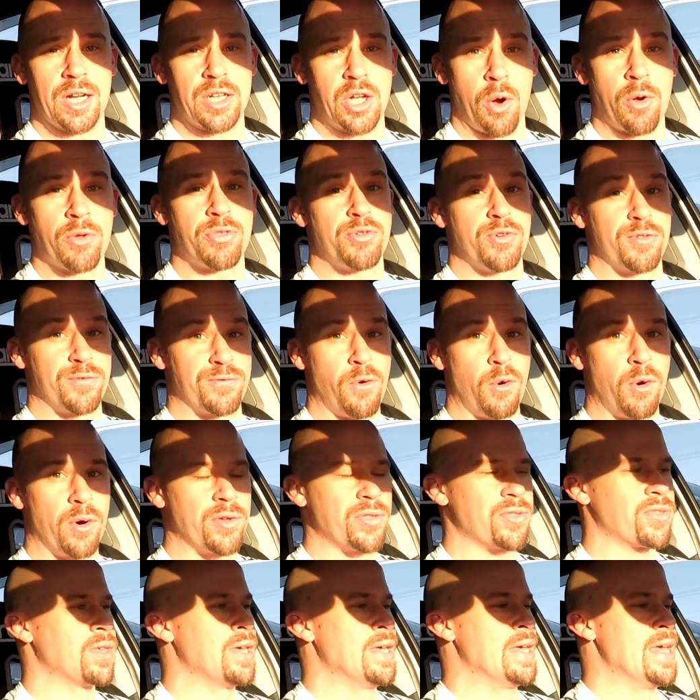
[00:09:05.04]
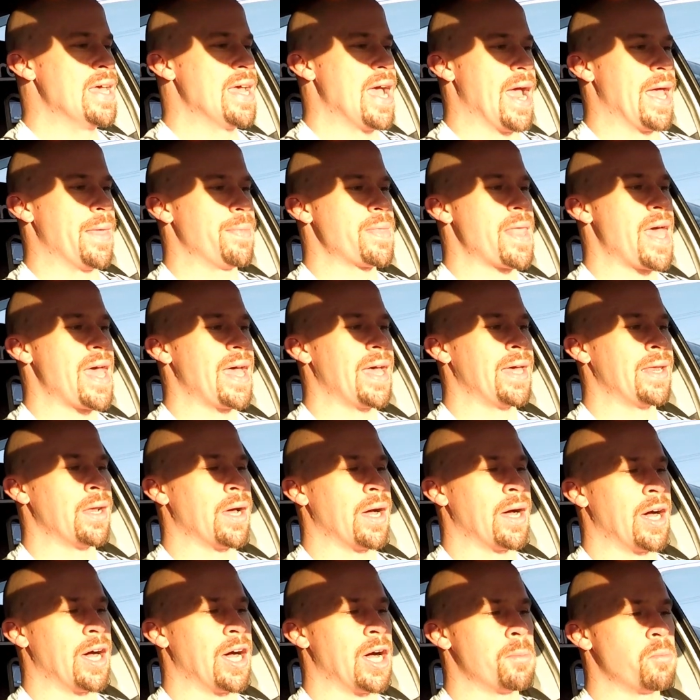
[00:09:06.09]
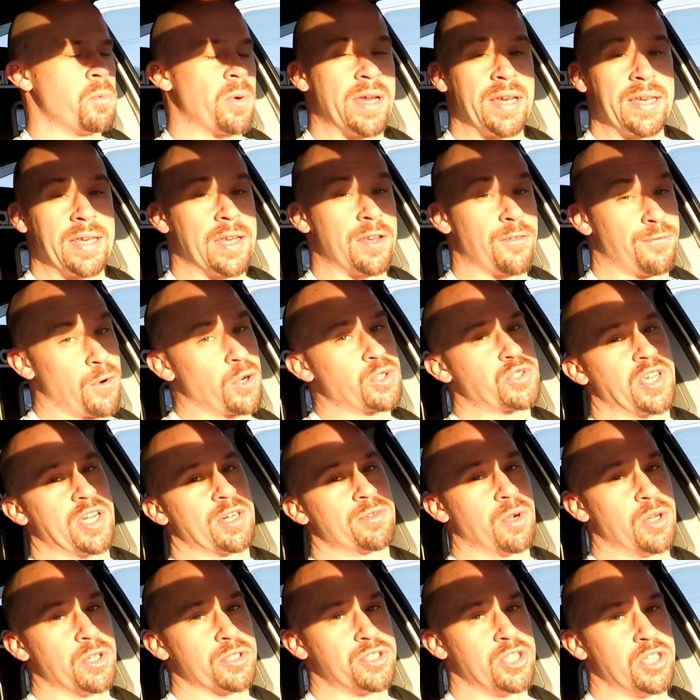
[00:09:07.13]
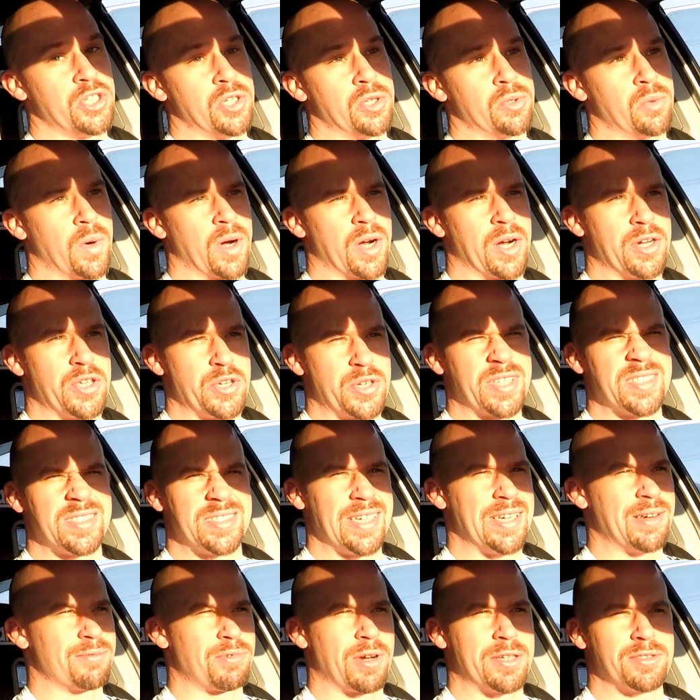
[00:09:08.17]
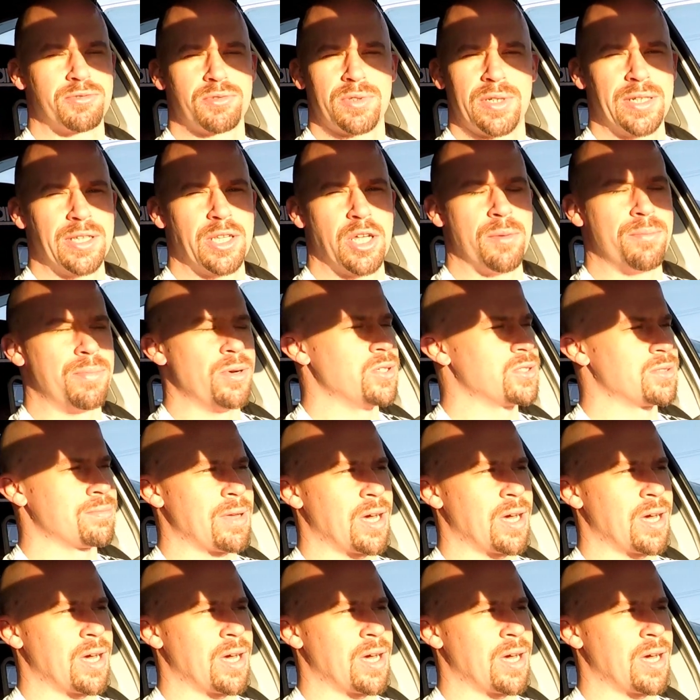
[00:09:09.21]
going through 4th. And then we did a first gear roll too, where you can see it runs really low boost.